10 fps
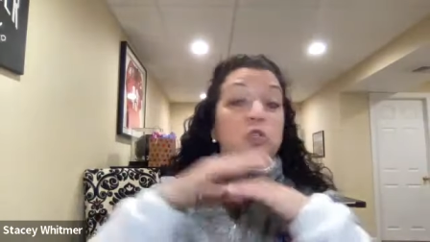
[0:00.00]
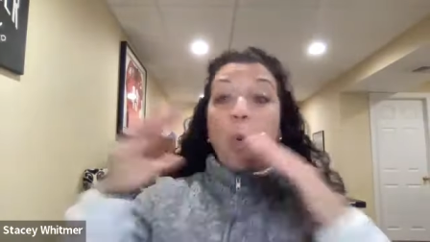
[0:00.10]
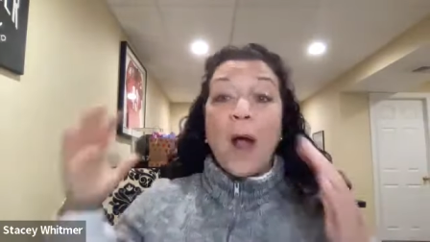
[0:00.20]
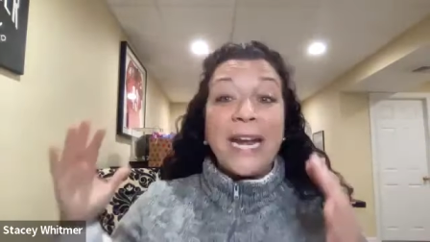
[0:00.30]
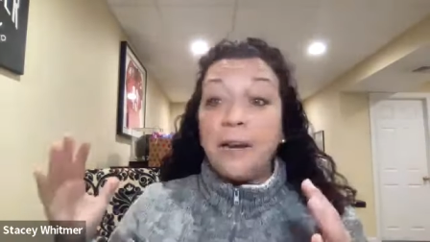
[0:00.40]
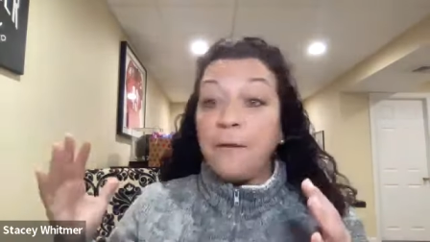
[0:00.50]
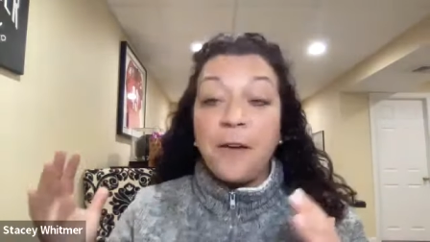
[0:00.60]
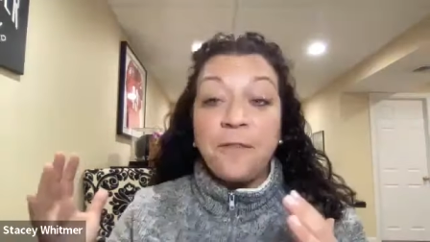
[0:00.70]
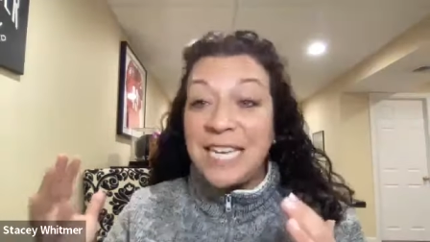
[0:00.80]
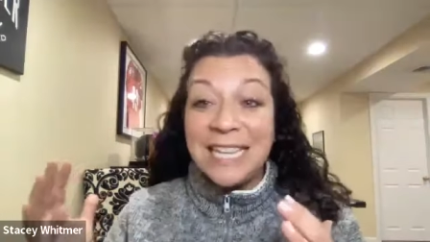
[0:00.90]
20 to
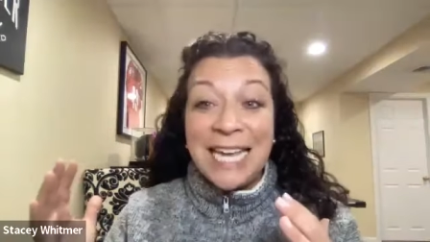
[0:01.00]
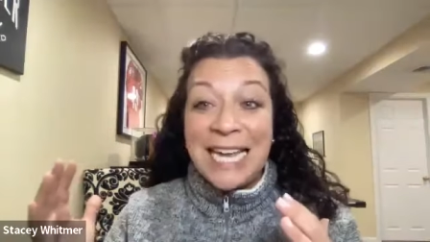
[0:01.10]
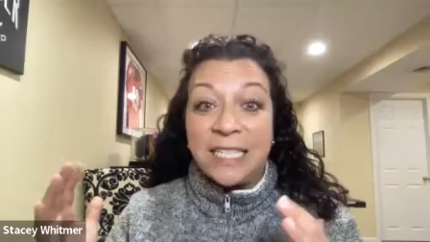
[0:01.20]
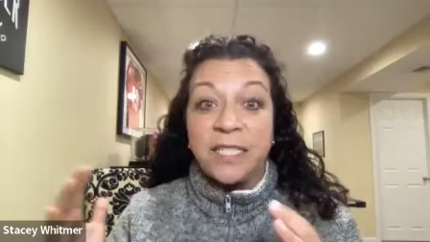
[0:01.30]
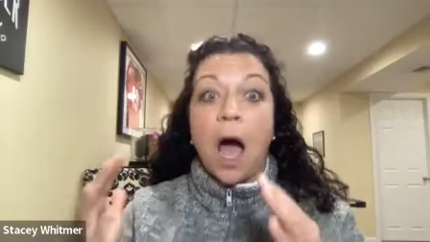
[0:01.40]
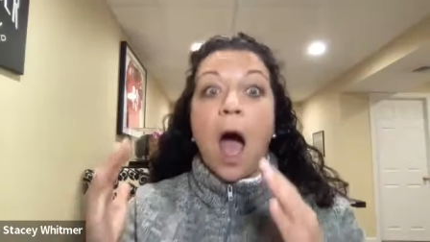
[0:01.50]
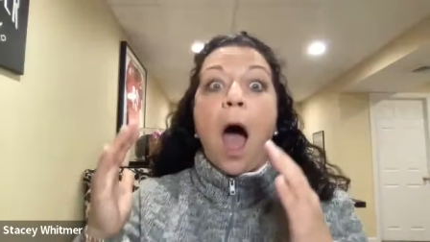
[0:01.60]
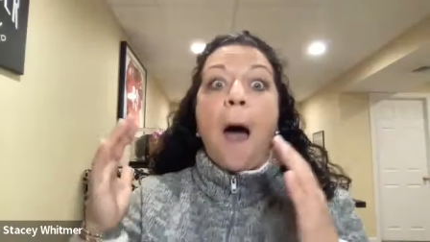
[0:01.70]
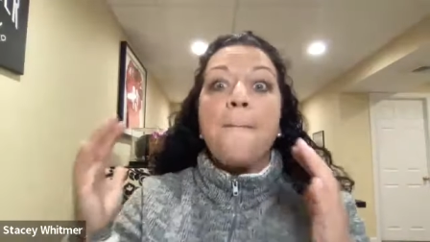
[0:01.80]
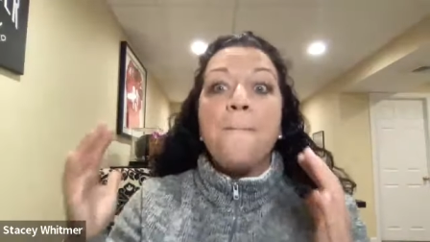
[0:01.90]
50 leads
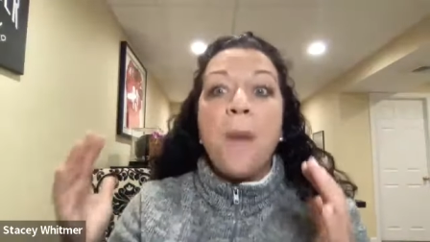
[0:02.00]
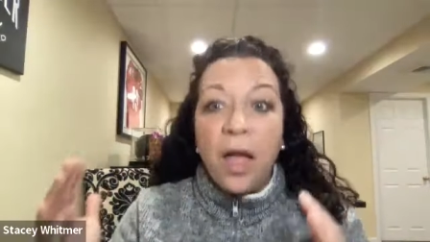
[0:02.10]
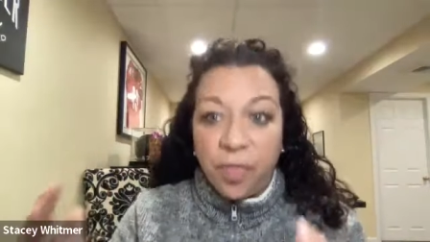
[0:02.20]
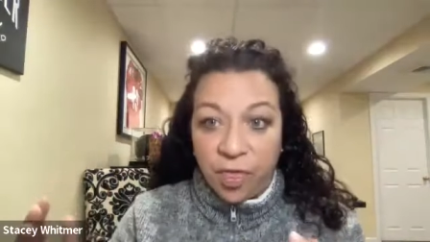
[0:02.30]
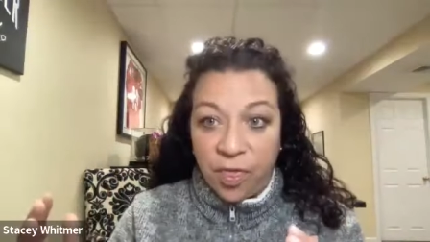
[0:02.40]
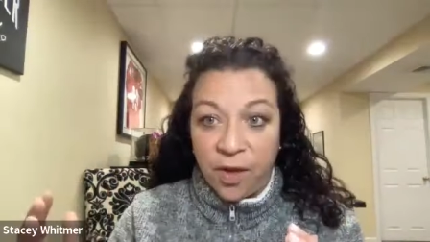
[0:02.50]
a month